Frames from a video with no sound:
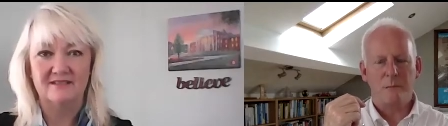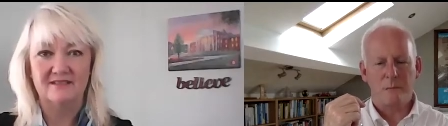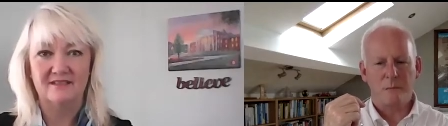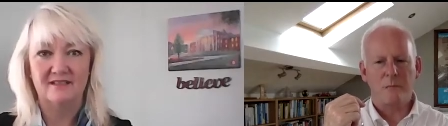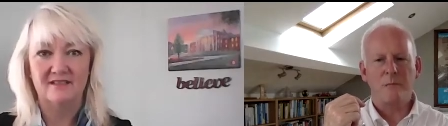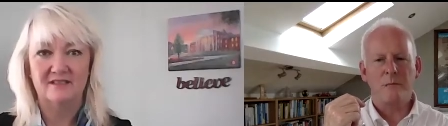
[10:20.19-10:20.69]
Speaker 1: and
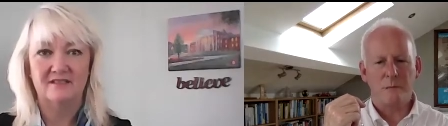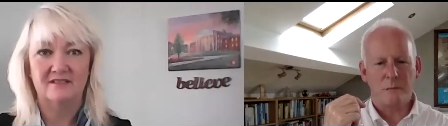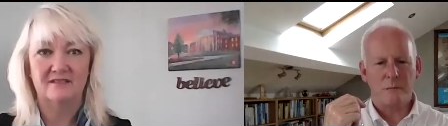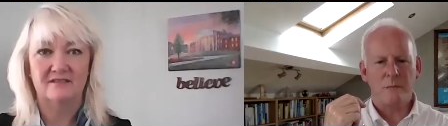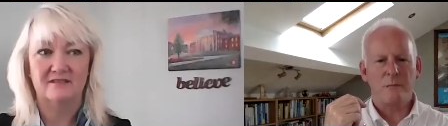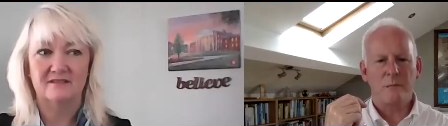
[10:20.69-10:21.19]
it's
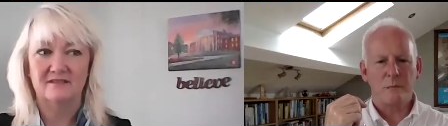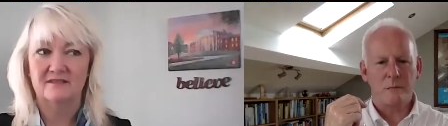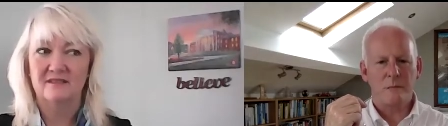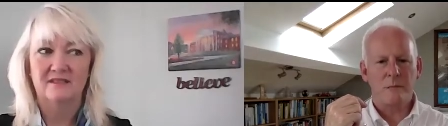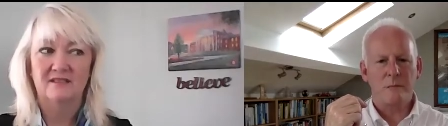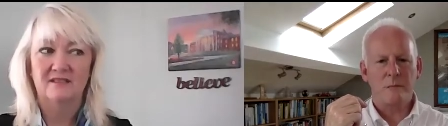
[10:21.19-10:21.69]
it's
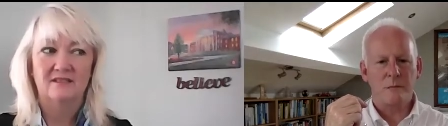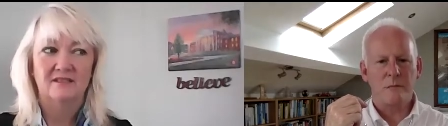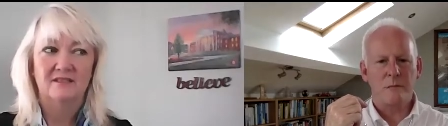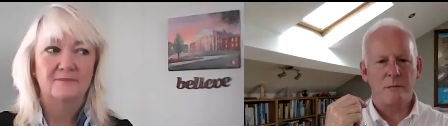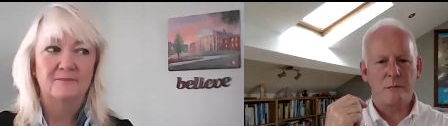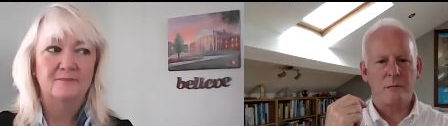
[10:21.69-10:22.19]

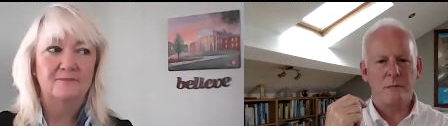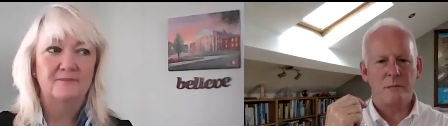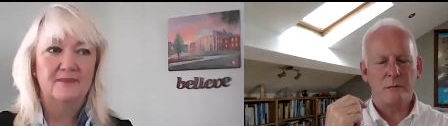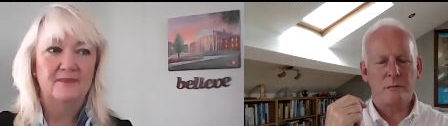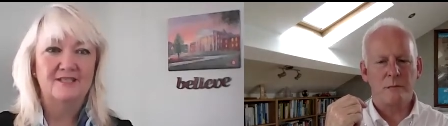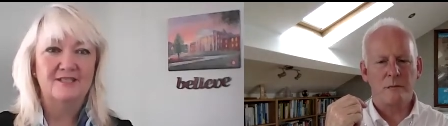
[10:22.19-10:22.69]

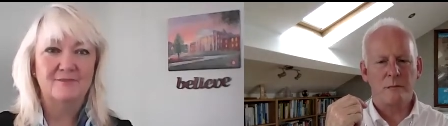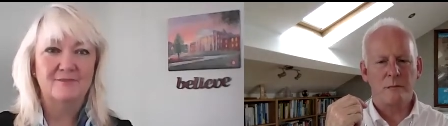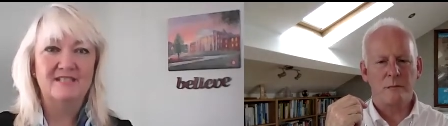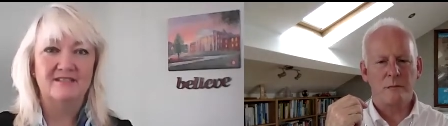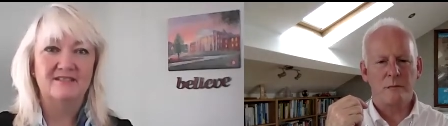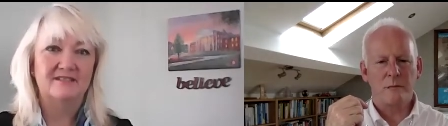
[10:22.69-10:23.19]
it just makes it
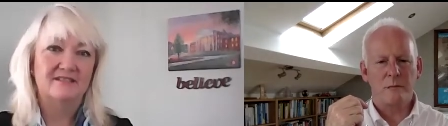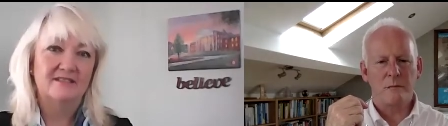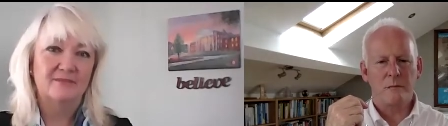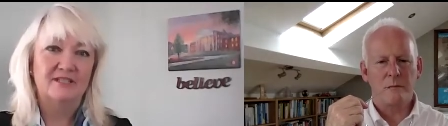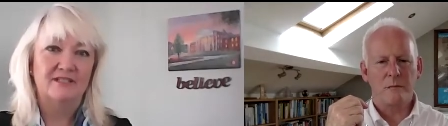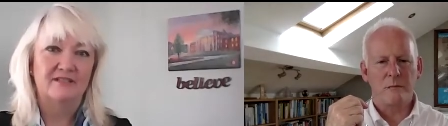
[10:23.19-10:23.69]
does make
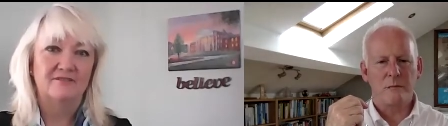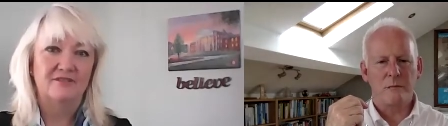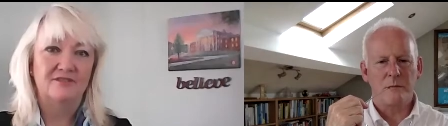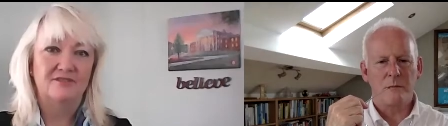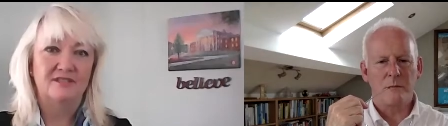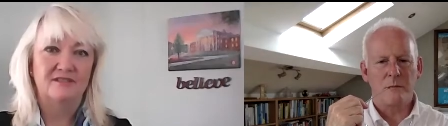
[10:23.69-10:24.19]
it
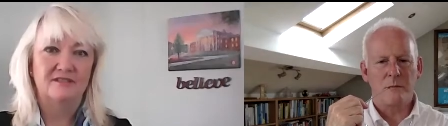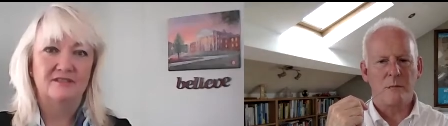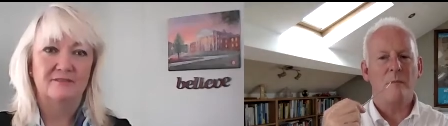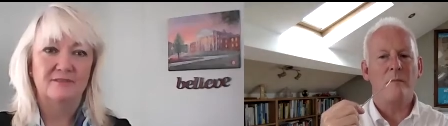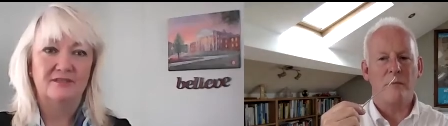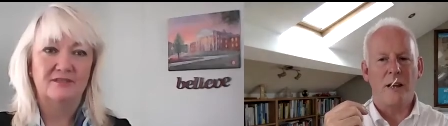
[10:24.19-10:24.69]
confusing and a little bit
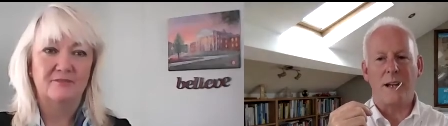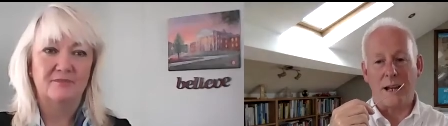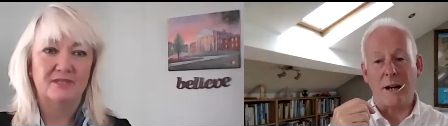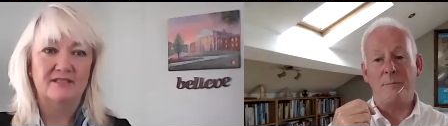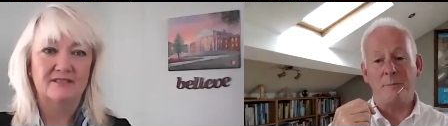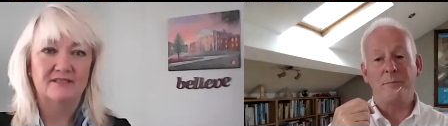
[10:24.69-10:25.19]

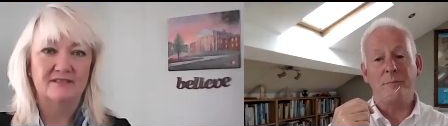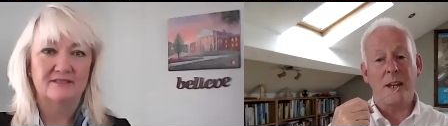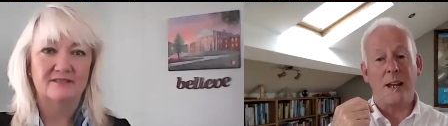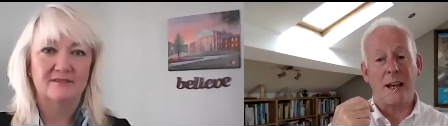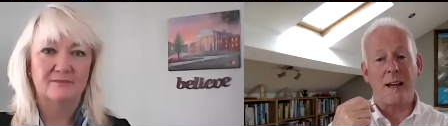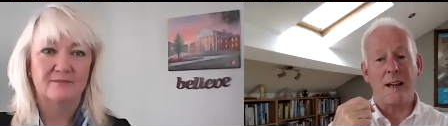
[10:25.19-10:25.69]
complex.
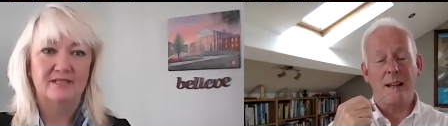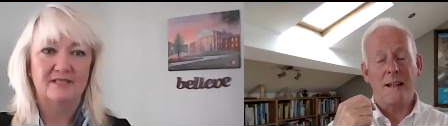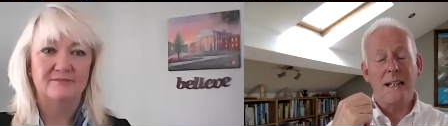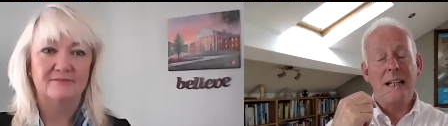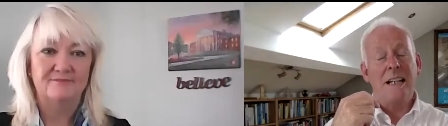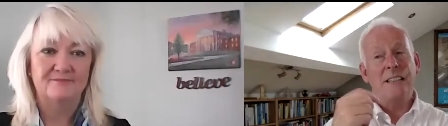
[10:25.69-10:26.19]
Speaker 2: Yeah. But
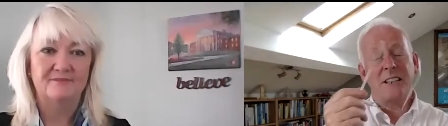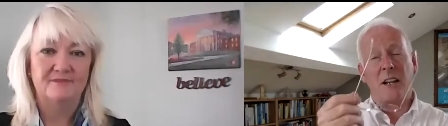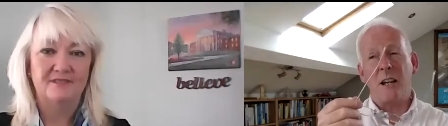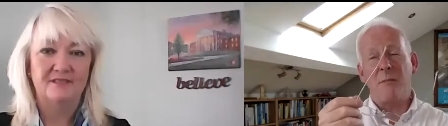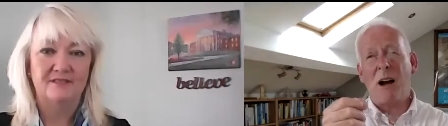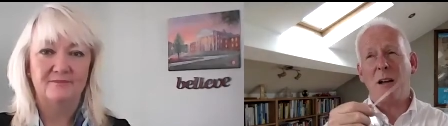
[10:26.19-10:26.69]
so
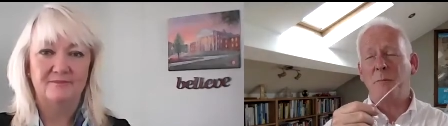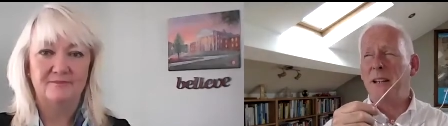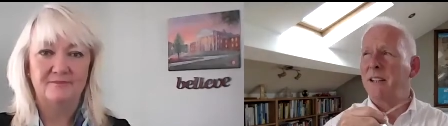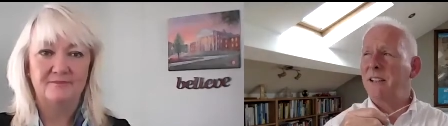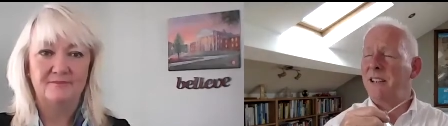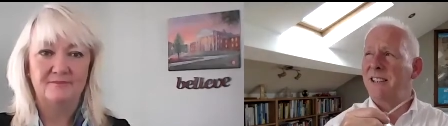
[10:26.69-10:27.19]
it might be
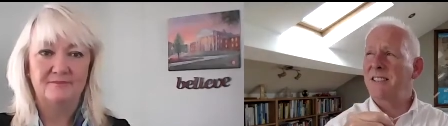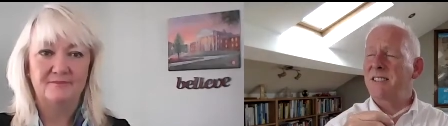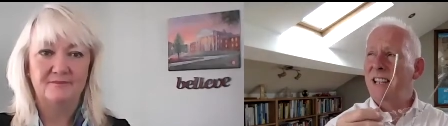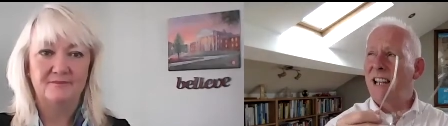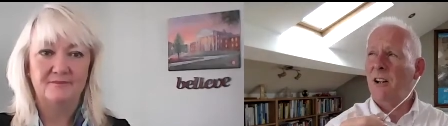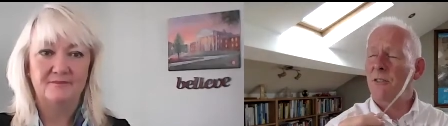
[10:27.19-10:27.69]
that it doesn't
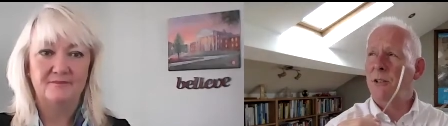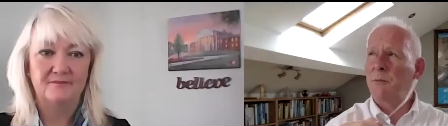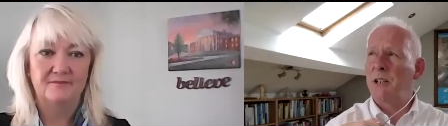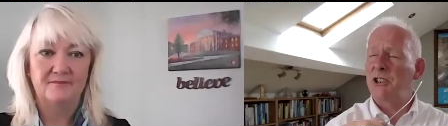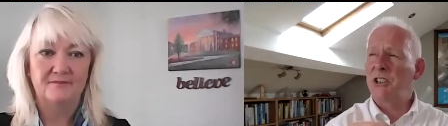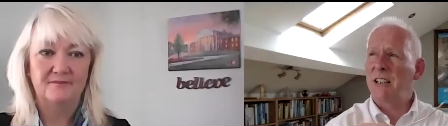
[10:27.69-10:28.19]
take off
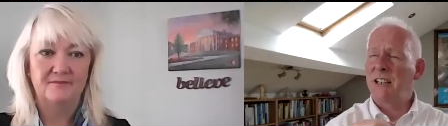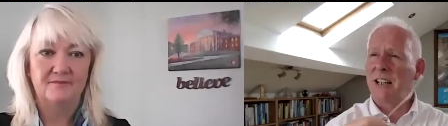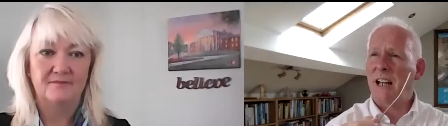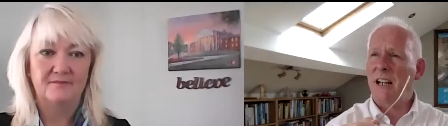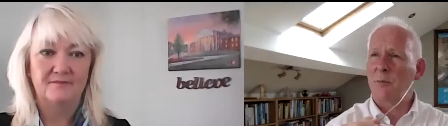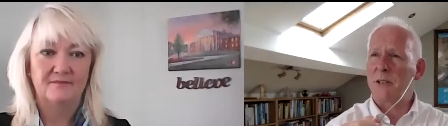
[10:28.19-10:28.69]
commercially in
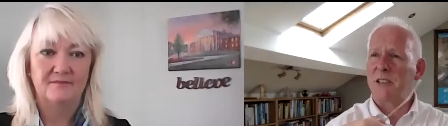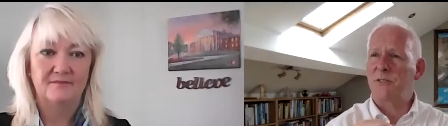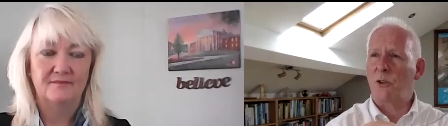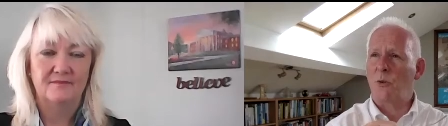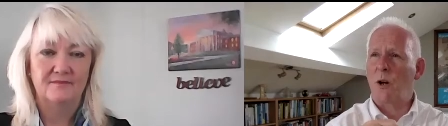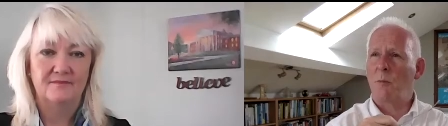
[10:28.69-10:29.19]
cannabis for a
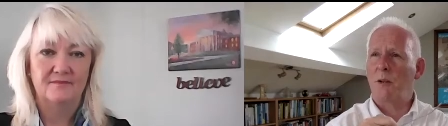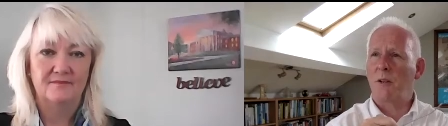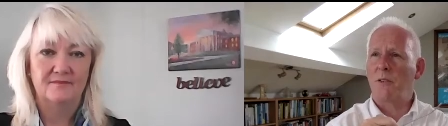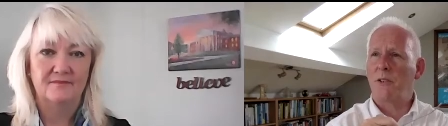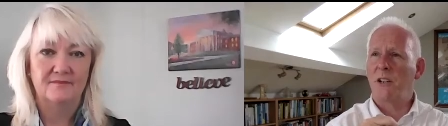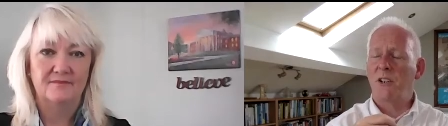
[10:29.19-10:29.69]
while, but
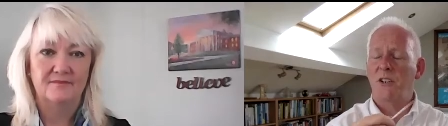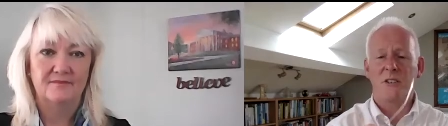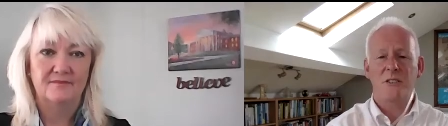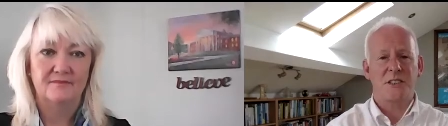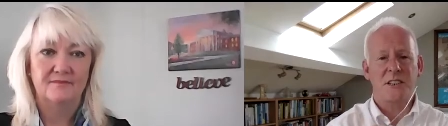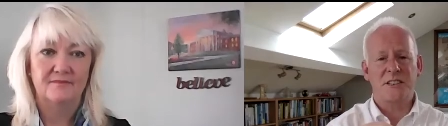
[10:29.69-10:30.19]
you could use
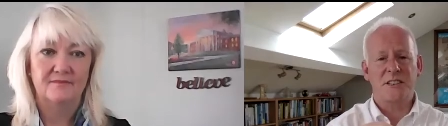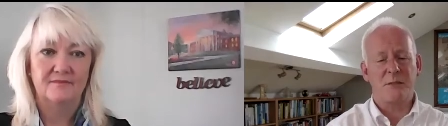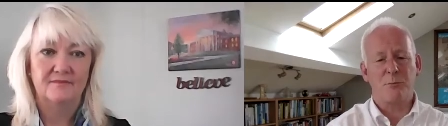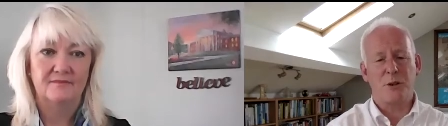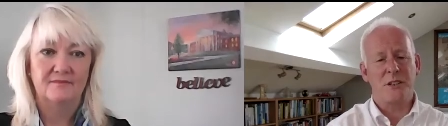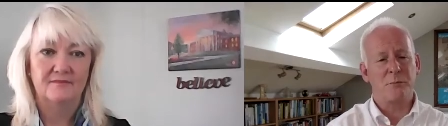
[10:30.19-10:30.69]
this in
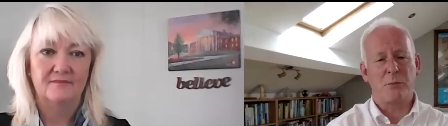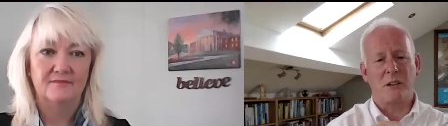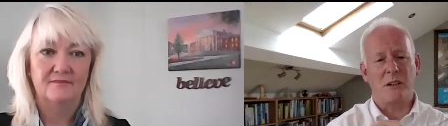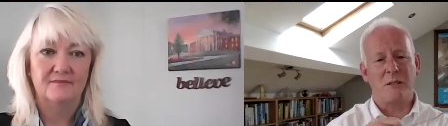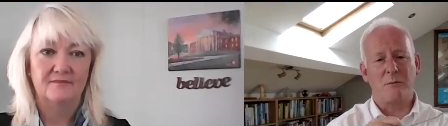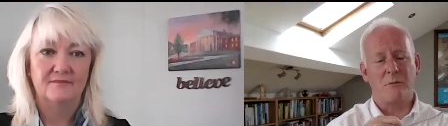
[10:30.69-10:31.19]
principle
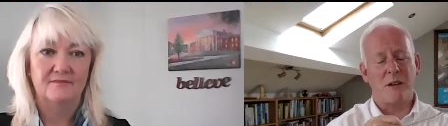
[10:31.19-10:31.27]
in